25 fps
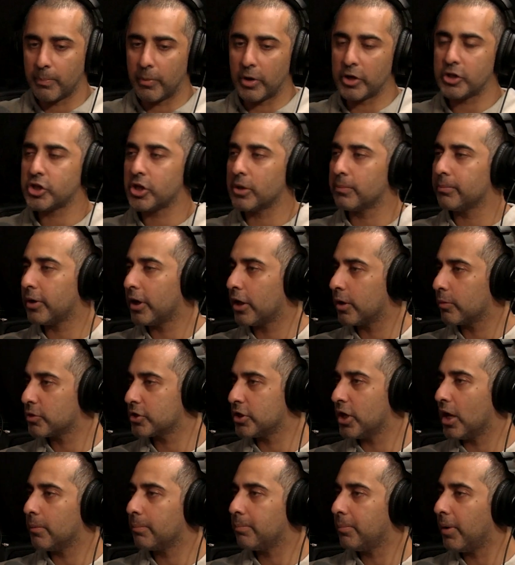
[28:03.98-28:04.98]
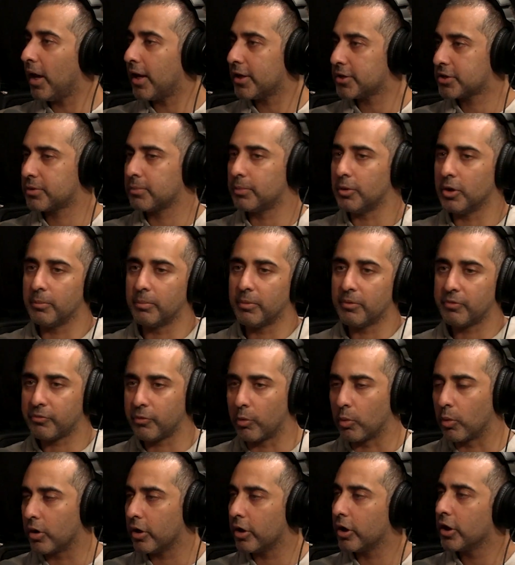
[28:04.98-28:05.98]
British Empire was not possible
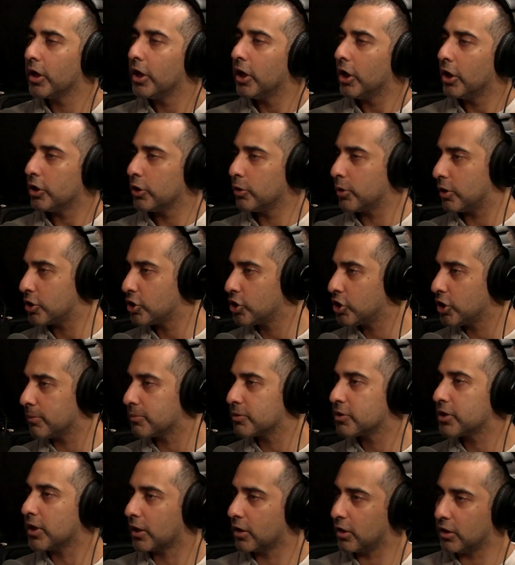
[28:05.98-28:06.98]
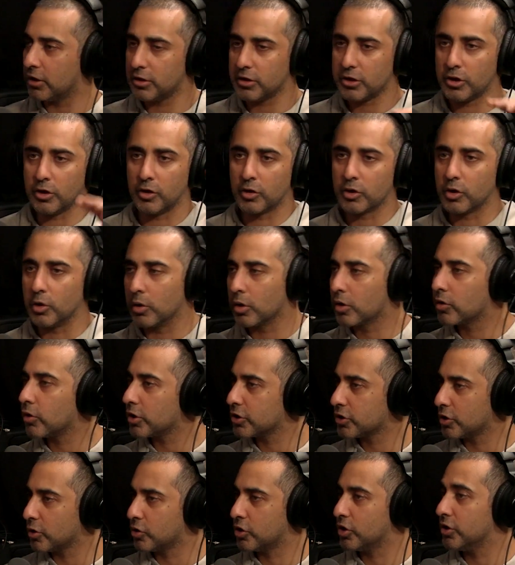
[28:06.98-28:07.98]
before you had ships that could, go
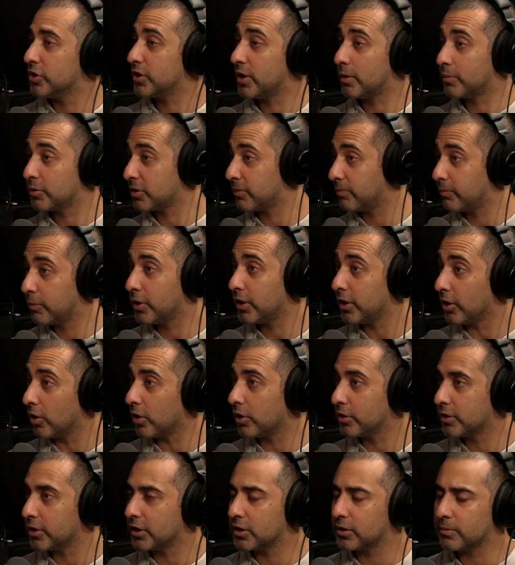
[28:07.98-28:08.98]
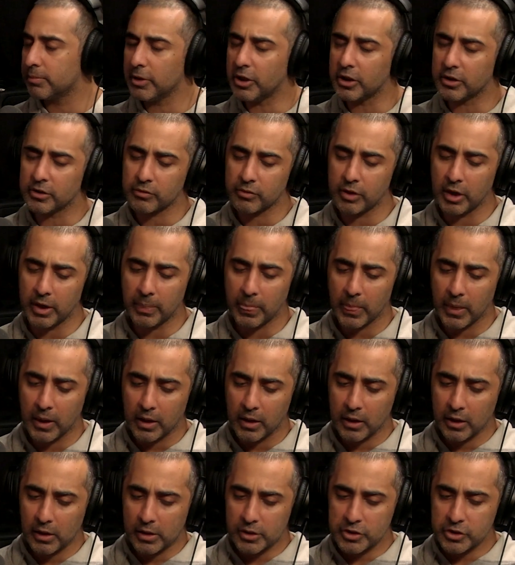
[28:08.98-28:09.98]
across oceans. That was a pretty hard thing to build, right?
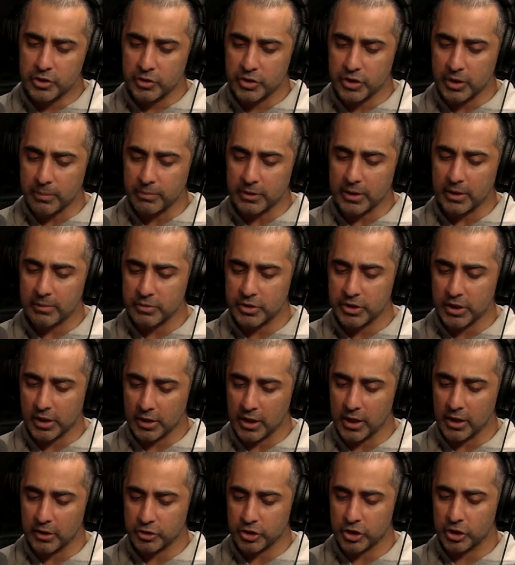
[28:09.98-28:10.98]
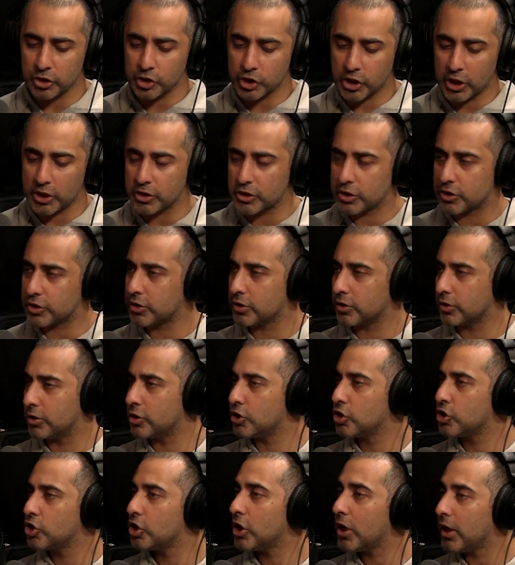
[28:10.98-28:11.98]
So sometimes technology changes the
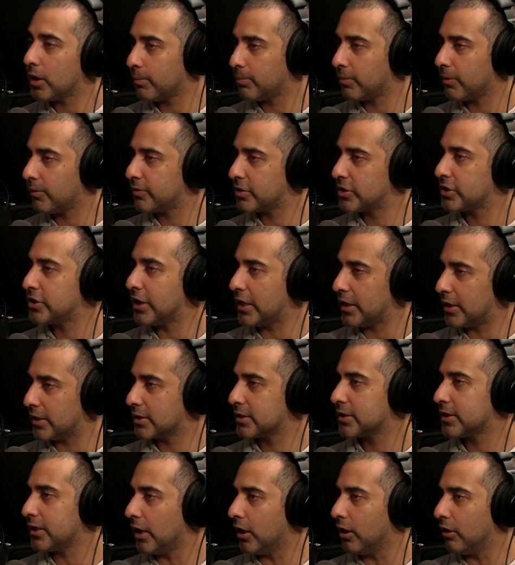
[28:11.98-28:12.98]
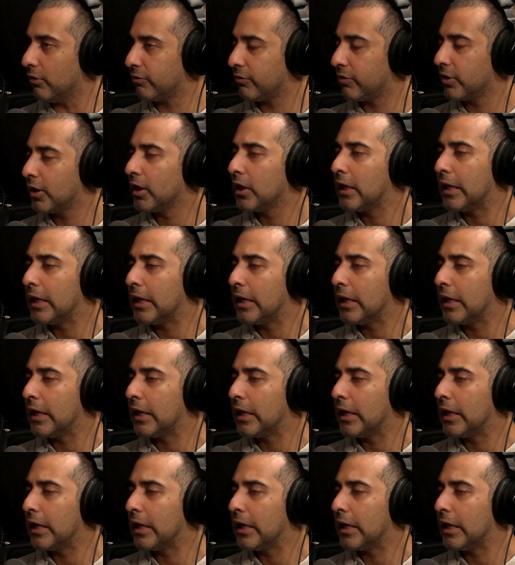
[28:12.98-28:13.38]
shape of a state itself.